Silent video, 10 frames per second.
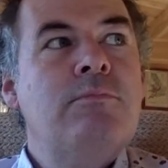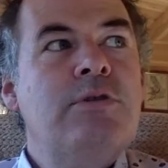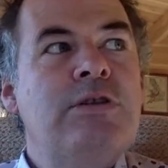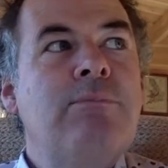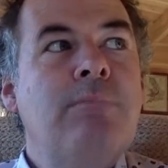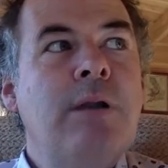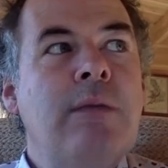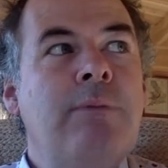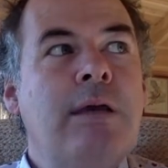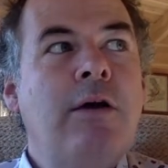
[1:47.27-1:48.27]

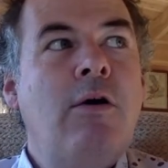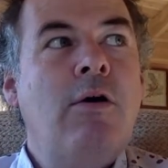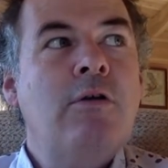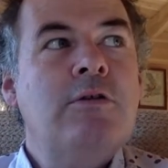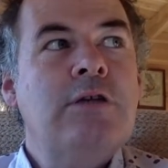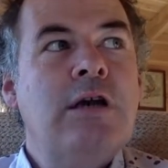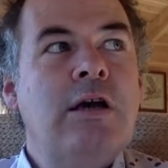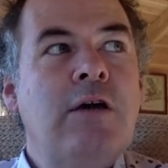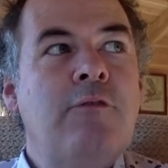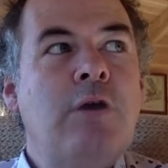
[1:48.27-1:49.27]
simply because
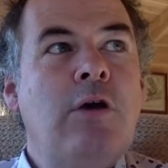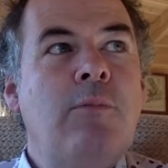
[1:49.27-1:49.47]
if we go